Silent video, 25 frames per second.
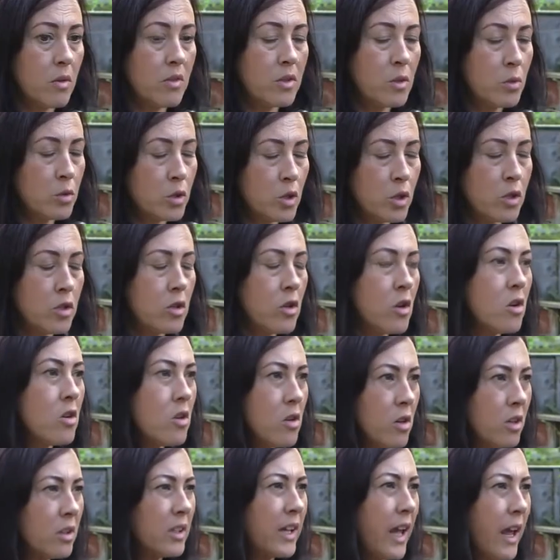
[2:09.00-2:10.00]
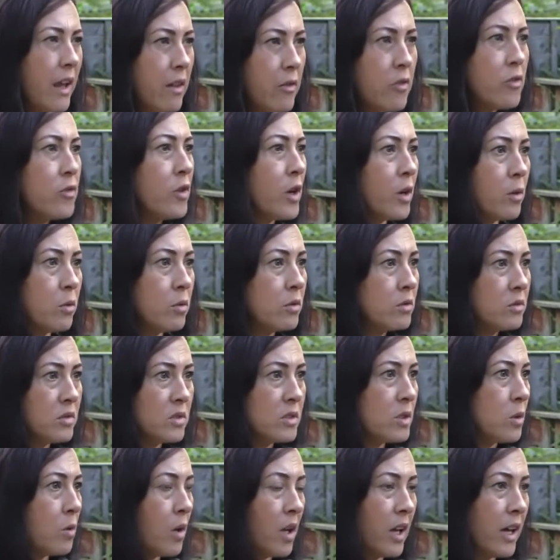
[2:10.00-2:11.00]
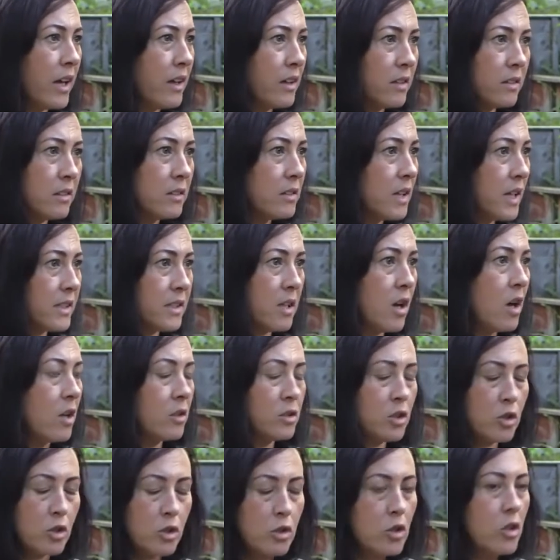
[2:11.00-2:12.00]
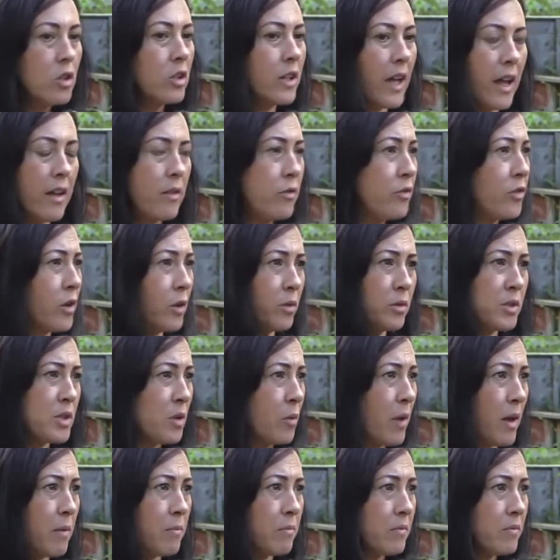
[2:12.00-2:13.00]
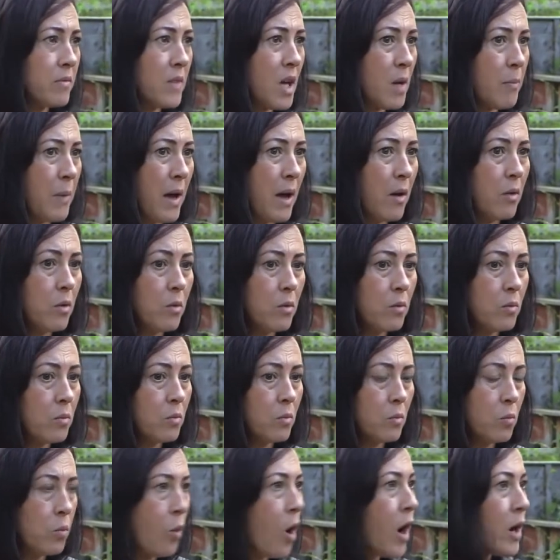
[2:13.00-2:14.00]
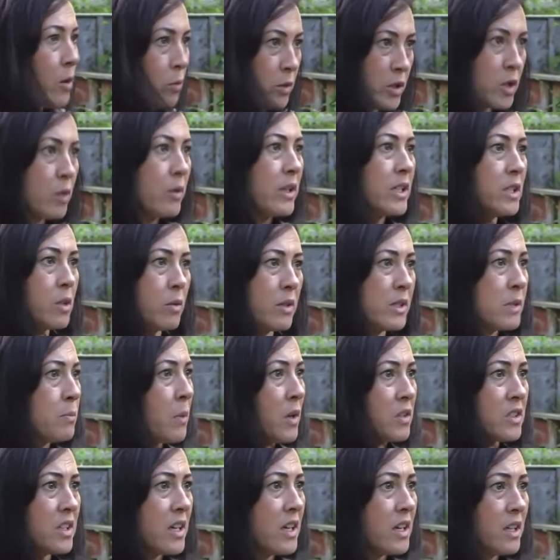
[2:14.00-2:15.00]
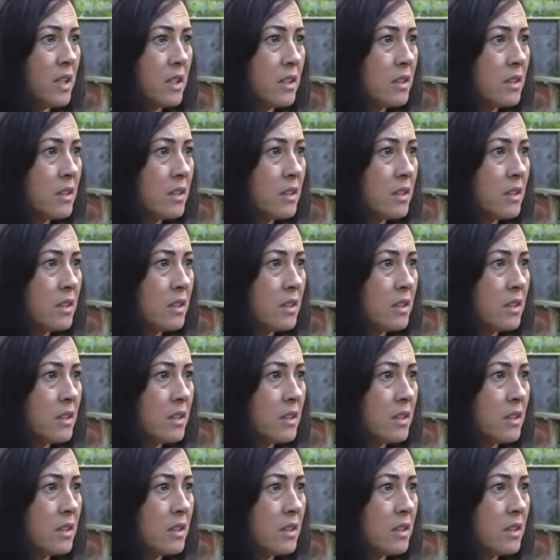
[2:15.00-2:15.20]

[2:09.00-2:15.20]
There was just no getting through to Ollie at all, just no getting through to him about what he was doing to his body.